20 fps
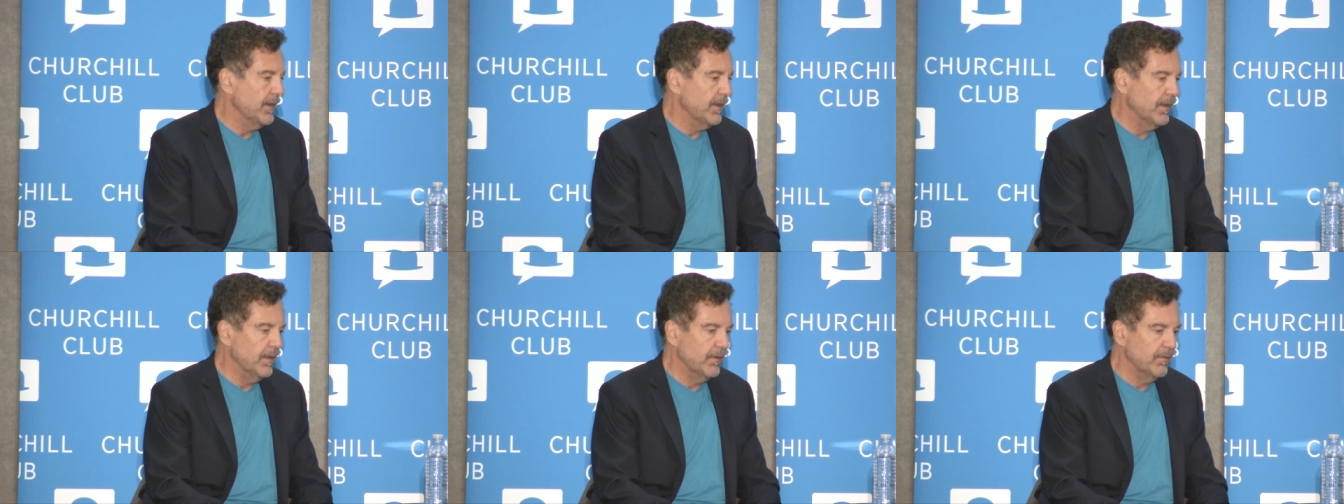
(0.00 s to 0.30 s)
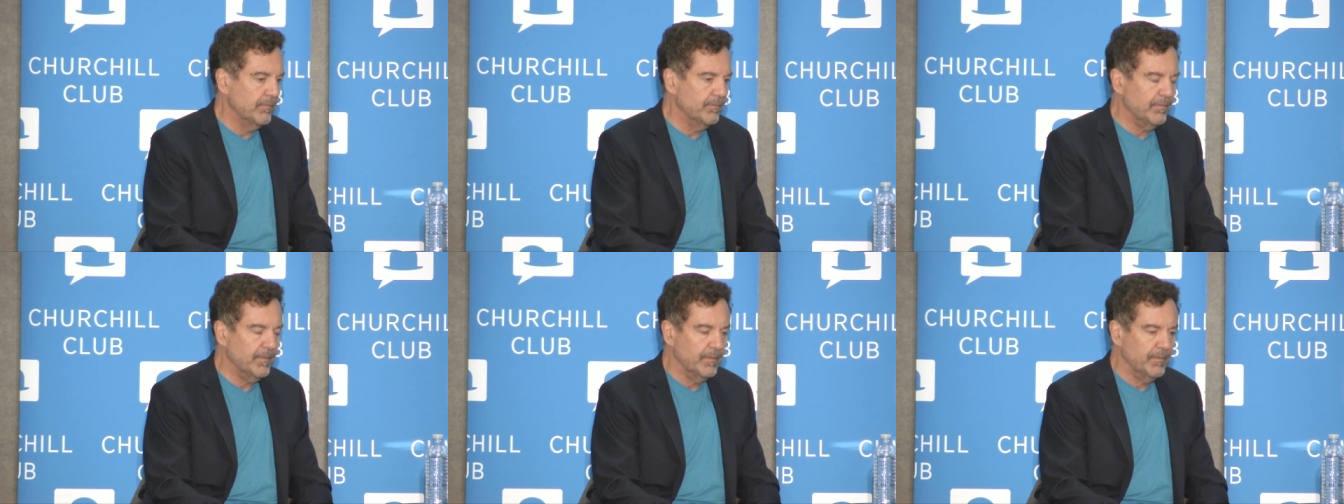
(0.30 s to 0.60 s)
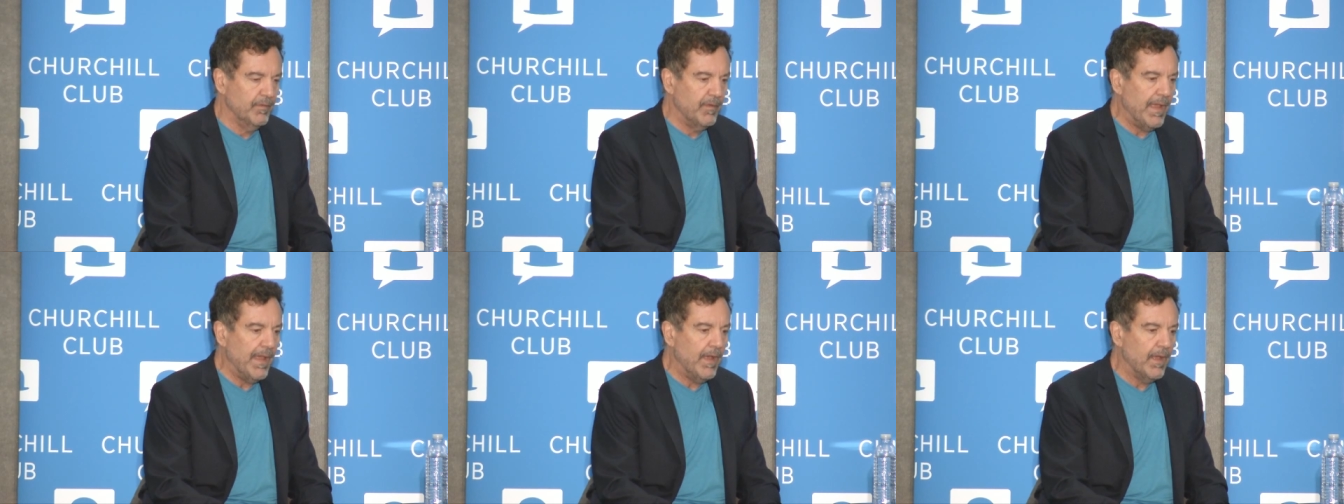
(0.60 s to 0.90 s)
of
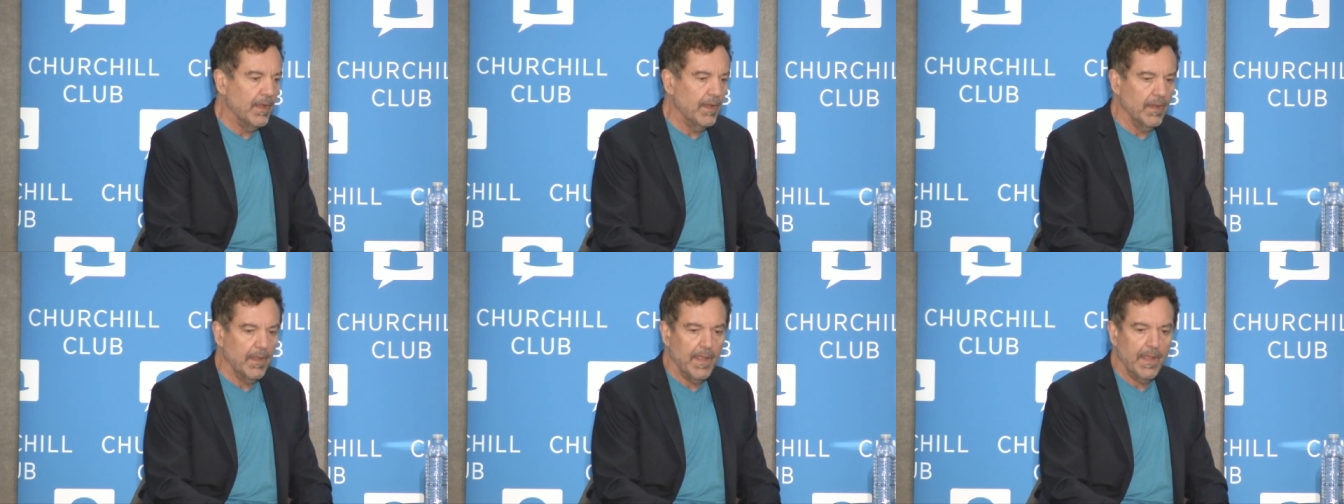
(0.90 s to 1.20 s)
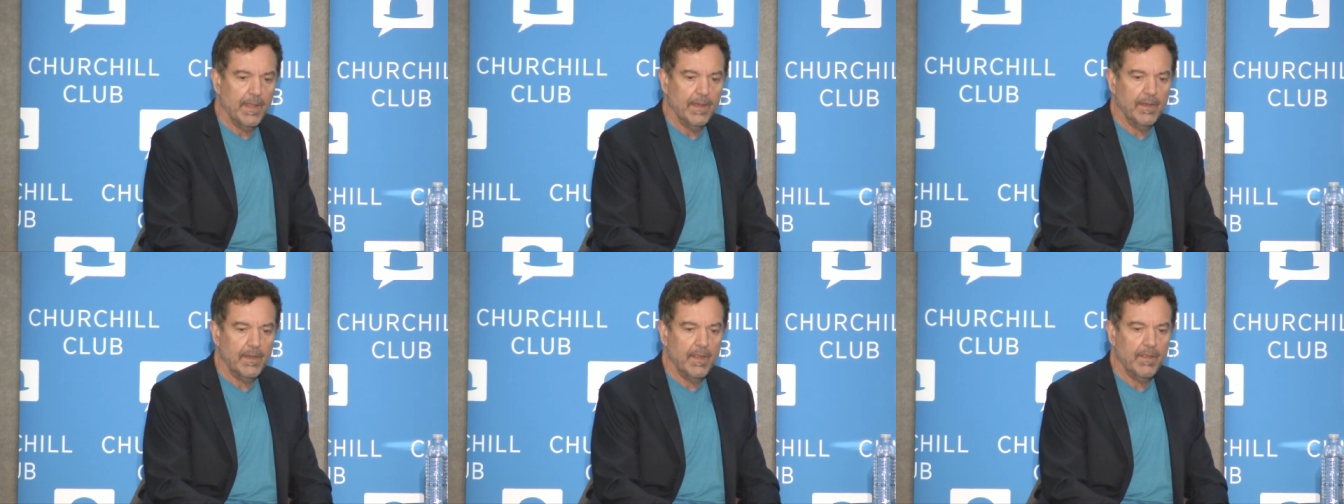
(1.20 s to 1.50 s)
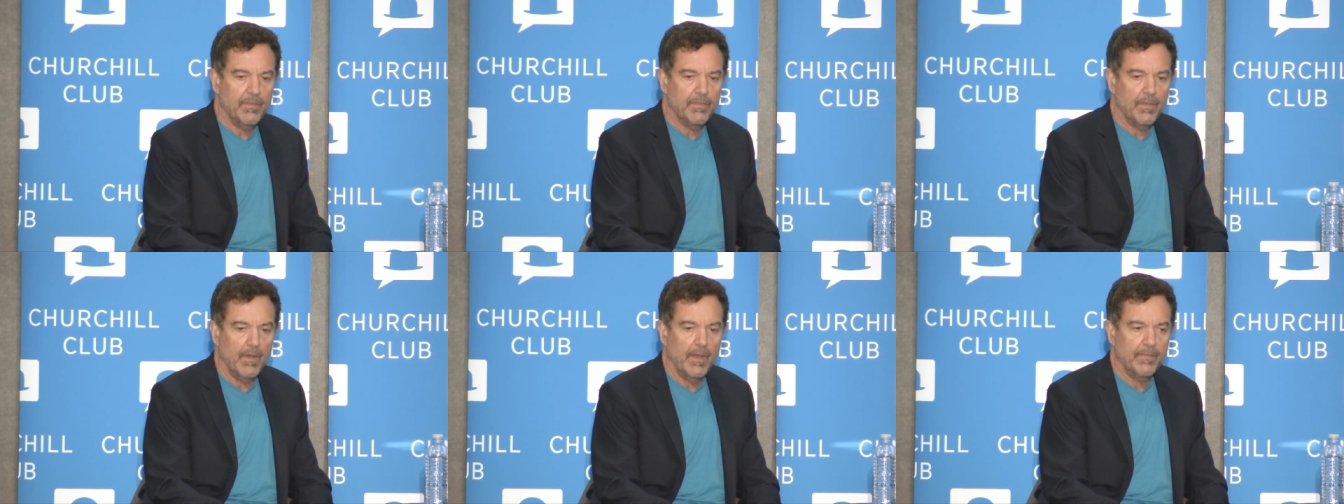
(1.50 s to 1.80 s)
Dell, and
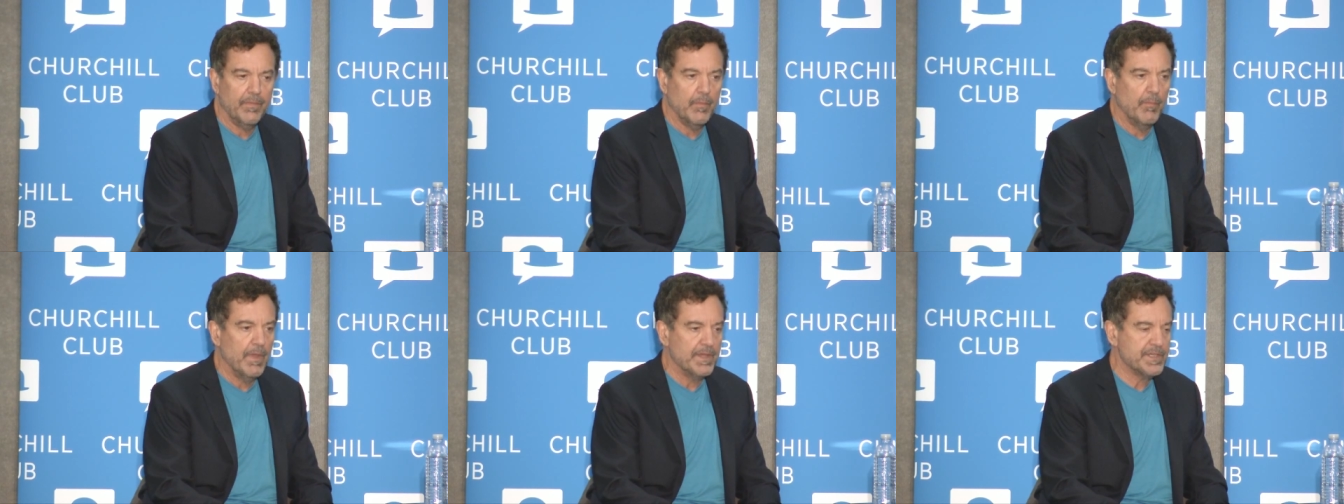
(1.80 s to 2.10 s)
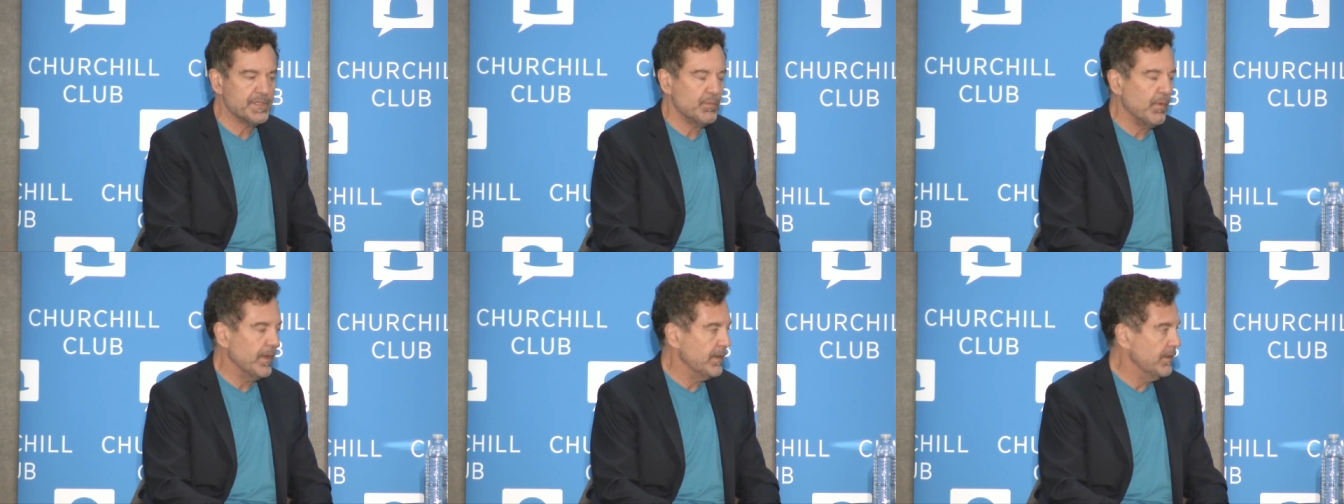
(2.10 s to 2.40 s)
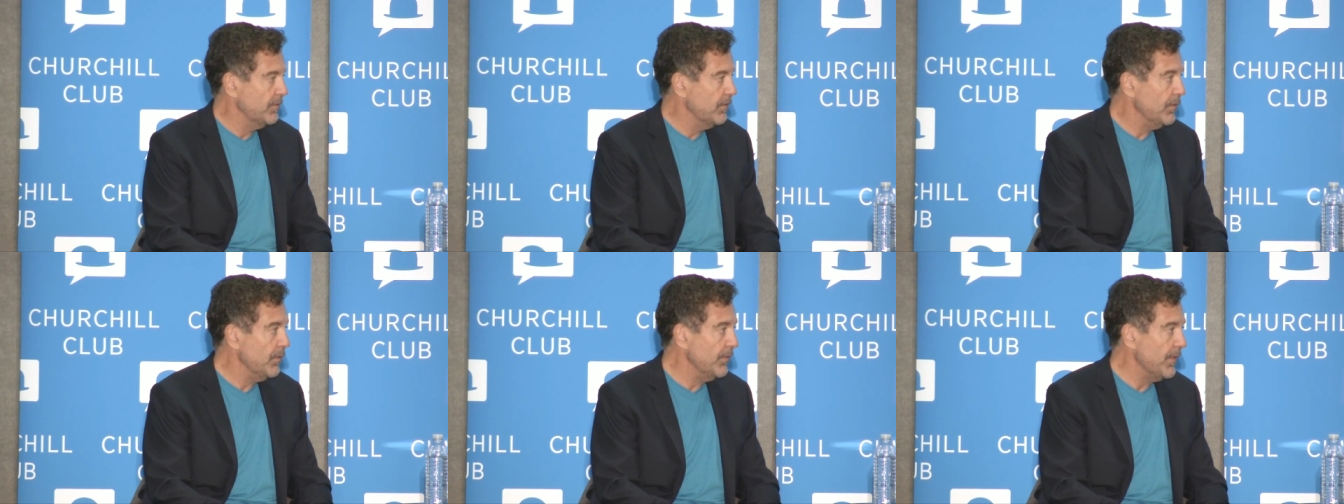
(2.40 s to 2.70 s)
he thought the best way
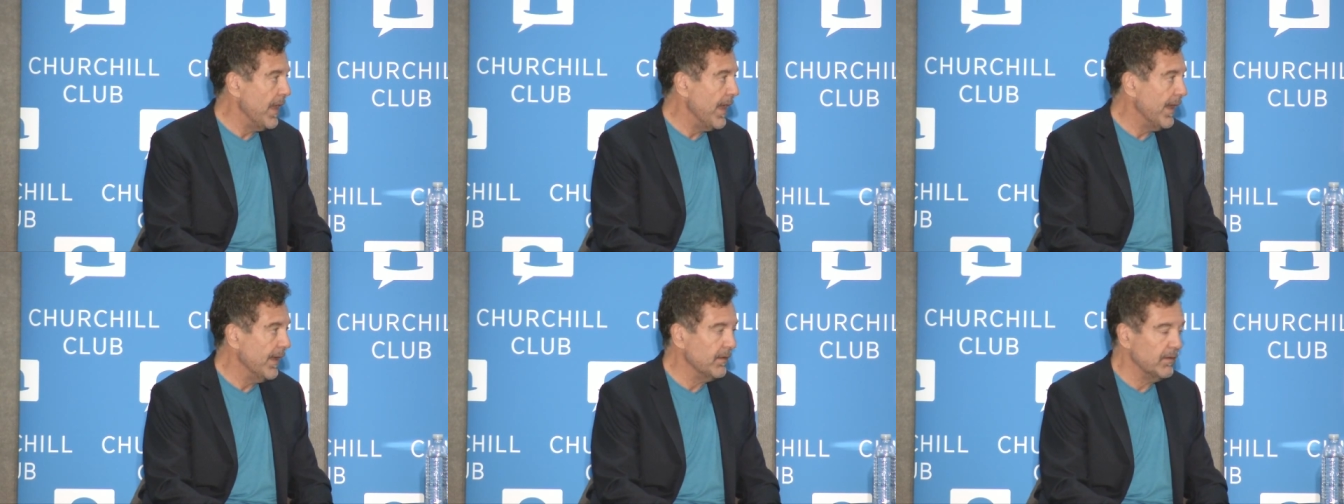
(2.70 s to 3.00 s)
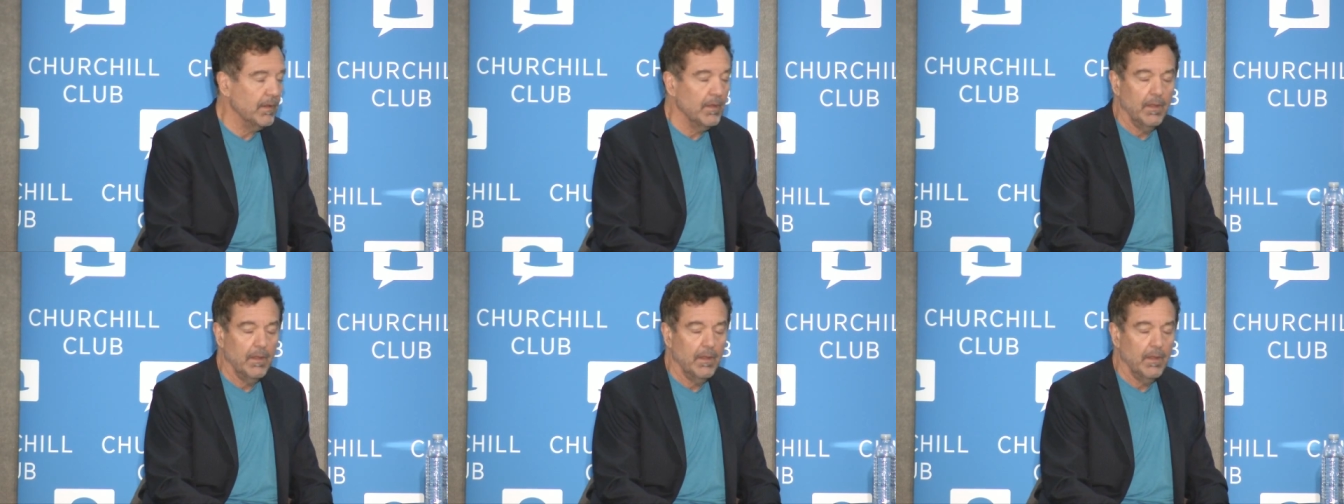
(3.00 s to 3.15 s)
to do that